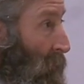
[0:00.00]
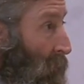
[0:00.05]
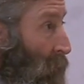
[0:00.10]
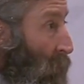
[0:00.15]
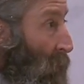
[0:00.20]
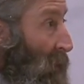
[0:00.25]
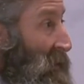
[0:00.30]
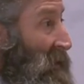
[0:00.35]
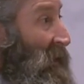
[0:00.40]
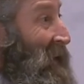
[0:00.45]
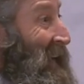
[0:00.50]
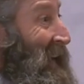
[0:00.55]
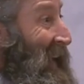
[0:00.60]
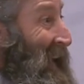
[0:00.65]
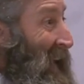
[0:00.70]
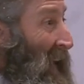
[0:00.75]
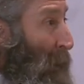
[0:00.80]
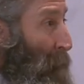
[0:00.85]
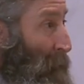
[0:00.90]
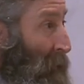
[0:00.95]
What's going to
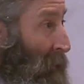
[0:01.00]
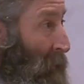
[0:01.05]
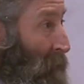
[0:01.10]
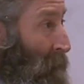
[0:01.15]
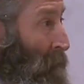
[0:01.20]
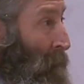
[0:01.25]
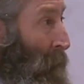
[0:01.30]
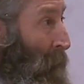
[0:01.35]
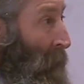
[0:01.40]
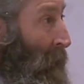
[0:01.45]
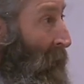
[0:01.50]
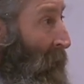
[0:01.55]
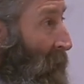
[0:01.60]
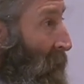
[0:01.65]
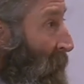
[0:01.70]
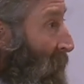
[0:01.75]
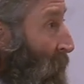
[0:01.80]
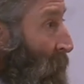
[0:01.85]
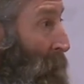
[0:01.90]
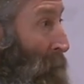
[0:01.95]
happen?
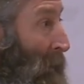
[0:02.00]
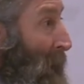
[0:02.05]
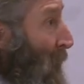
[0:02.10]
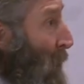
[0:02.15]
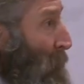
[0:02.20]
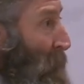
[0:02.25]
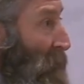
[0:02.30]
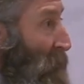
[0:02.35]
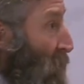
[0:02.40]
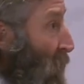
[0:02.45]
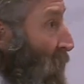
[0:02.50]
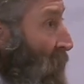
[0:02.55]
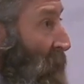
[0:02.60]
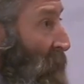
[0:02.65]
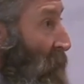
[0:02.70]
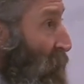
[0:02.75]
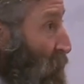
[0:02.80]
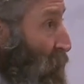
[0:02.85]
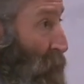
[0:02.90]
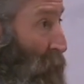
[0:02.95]
The map is
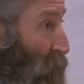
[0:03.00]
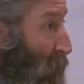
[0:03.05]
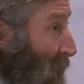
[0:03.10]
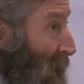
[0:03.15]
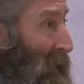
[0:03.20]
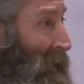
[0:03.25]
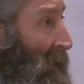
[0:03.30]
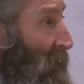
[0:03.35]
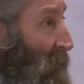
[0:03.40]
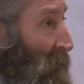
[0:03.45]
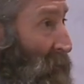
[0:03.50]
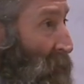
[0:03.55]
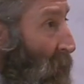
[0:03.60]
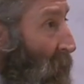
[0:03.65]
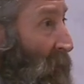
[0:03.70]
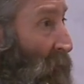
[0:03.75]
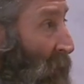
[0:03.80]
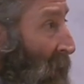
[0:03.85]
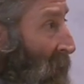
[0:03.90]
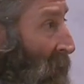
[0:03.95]
already created, it's
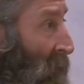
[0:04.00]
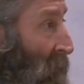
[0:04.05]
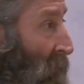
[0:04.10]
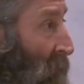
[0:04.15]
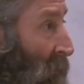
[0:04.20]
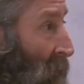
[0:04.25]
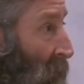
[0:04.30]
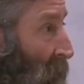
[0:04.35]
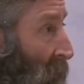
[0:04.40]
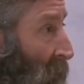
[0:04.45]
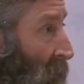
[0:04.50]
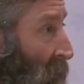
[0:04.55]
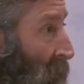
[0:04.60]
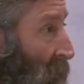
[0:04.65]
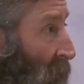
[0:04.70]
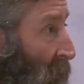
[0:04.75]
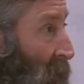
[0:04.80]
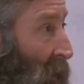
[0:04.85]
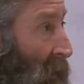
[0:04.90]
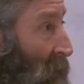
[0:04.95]
already written.
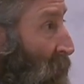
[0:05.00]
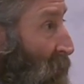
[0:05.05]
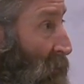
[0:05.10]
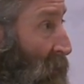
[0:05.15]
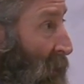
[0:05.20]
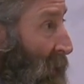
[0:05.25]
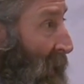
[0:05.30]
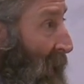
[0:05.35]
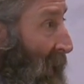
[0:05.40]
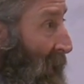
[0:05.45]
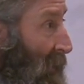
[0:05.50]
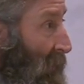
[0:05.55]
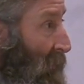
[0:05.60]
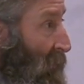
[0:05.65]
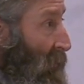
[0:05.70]
All you got to do is look at it.